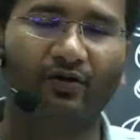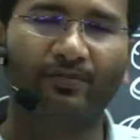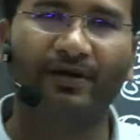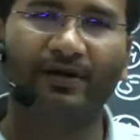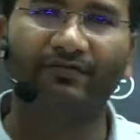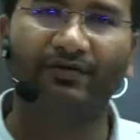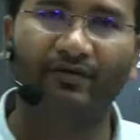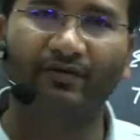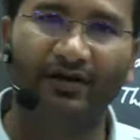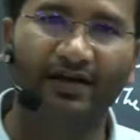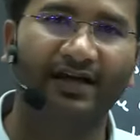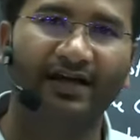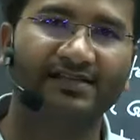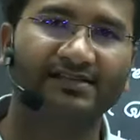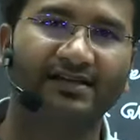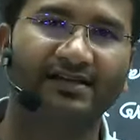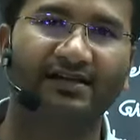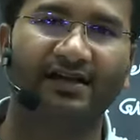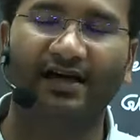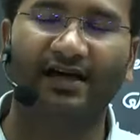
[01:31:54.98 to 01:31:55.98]
everyone has the
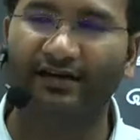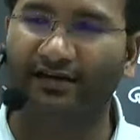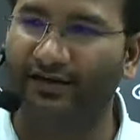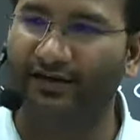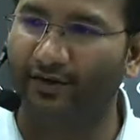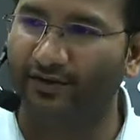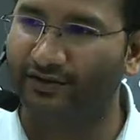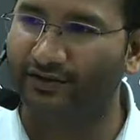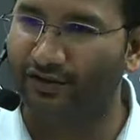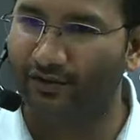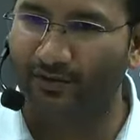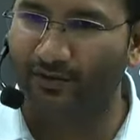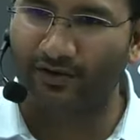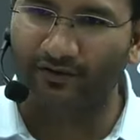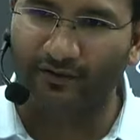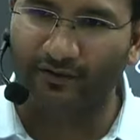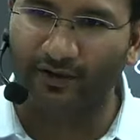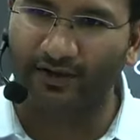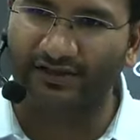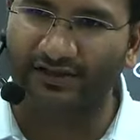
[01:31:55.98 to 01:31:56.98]
clarity on
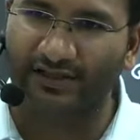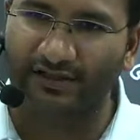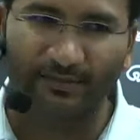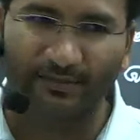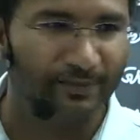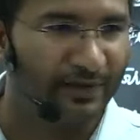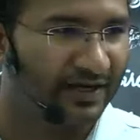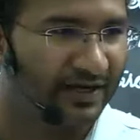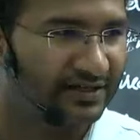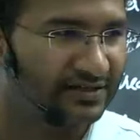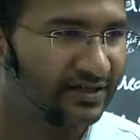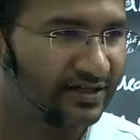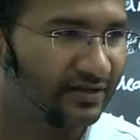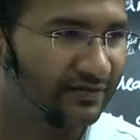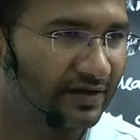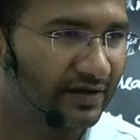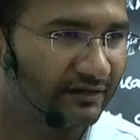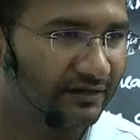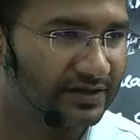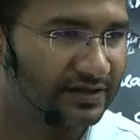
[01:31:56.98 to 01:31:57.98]
geomorphology, the plates that we
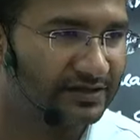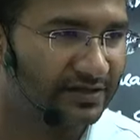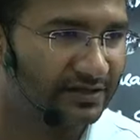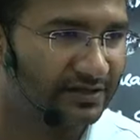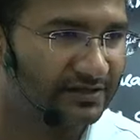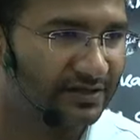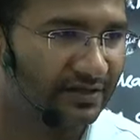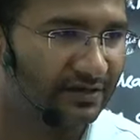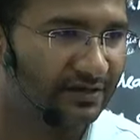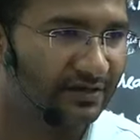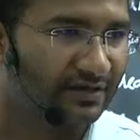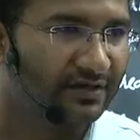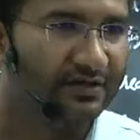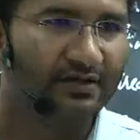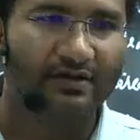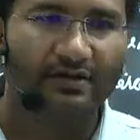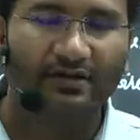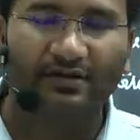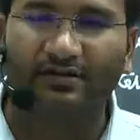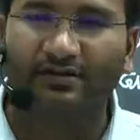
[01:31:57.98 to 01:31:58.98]
have discussed.
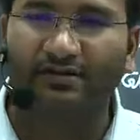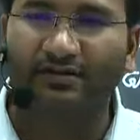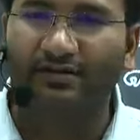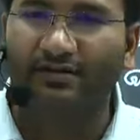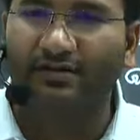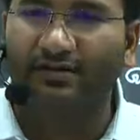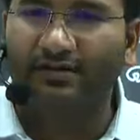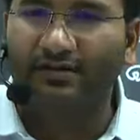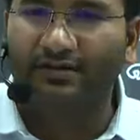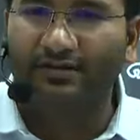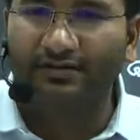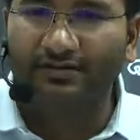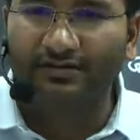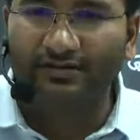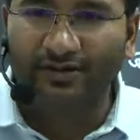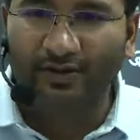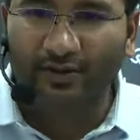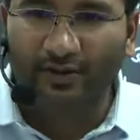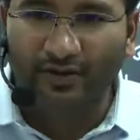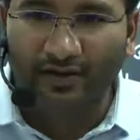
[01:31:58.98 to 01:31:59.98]

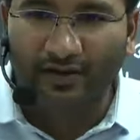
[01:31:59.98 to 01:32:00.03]
So